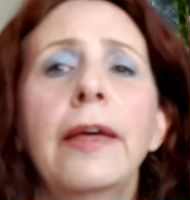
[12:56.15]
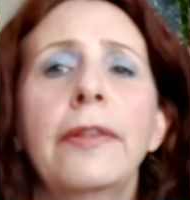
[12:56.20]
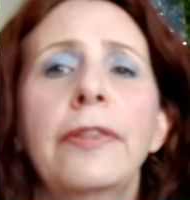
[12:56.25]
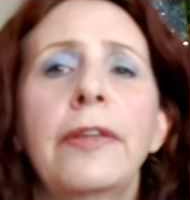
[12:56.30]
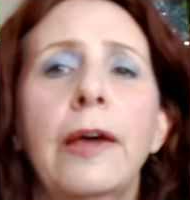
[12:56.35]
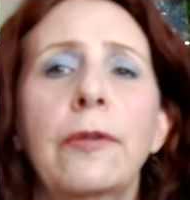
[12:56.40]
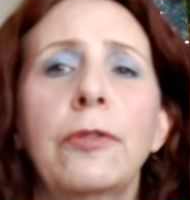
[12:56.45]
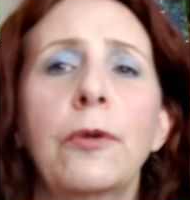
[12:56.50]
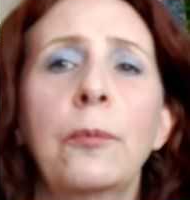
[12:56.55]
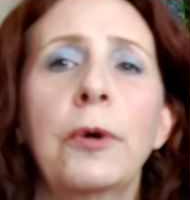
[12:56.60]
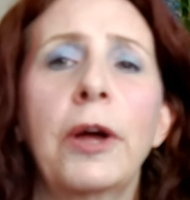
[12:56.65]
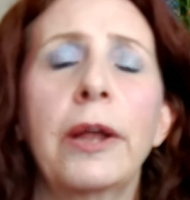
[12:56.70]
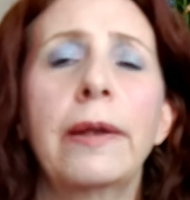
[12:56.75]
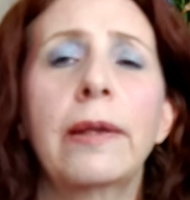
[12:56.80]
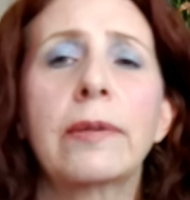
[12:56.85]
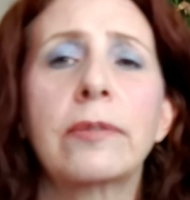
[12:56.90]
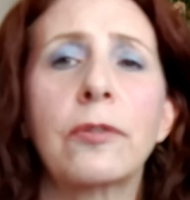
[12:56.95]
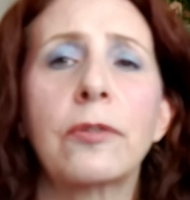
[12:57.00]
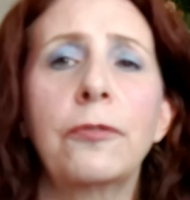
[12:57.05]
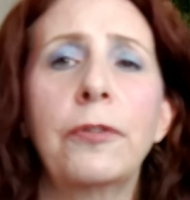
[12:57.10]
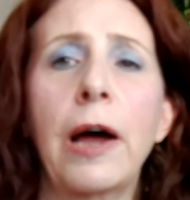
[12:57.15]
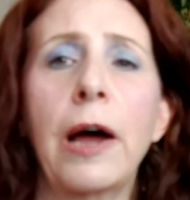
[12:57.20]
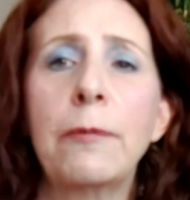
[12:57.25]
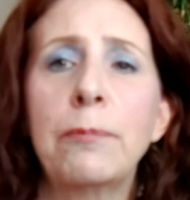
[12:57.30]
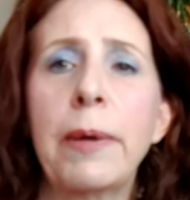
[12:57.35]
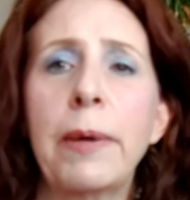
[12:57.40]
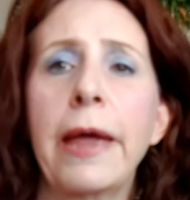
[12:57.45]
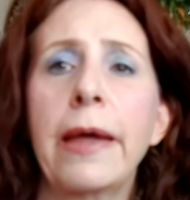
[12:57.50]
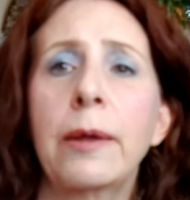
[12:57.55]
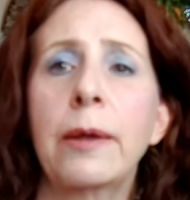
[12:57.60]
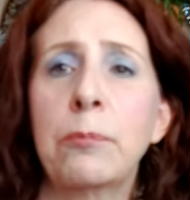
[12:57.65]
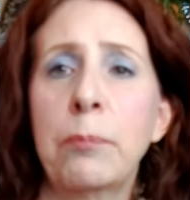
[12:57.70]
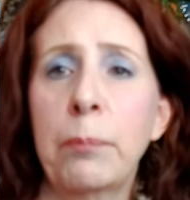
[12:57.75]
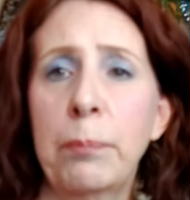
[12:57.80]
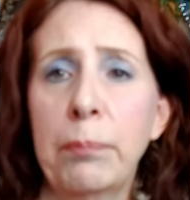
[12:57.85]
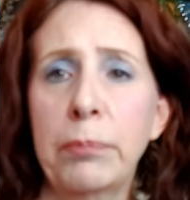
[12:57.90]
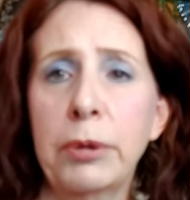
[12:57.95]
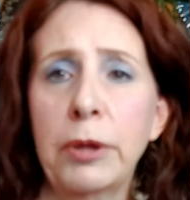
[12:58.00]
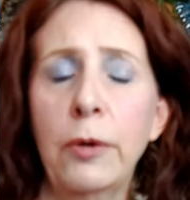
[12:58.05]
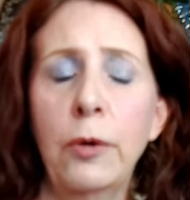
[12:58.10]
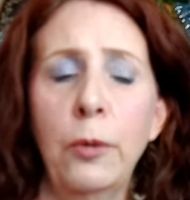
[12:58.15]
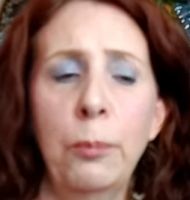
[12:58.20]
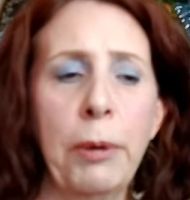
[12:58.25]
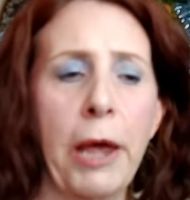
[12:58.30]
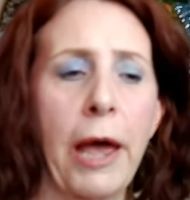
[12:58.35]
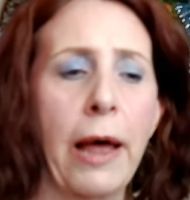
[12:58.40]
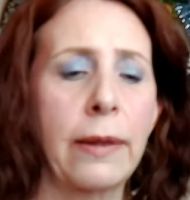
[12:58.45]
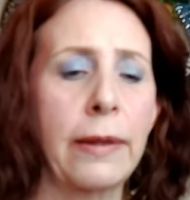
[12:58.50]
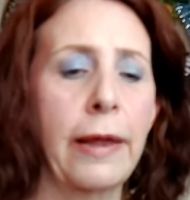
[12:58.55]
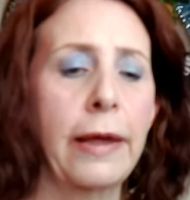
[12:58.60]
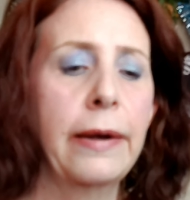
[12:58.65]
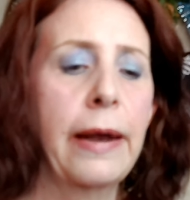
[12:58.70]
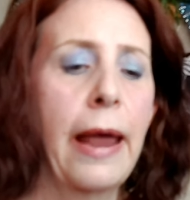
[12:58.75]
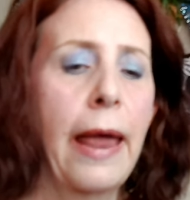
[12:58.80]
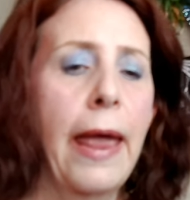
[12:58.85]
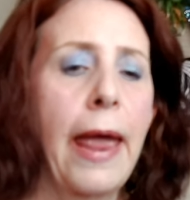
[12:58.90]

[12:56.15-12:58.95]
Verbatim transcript: The other one is a five pan blue palette.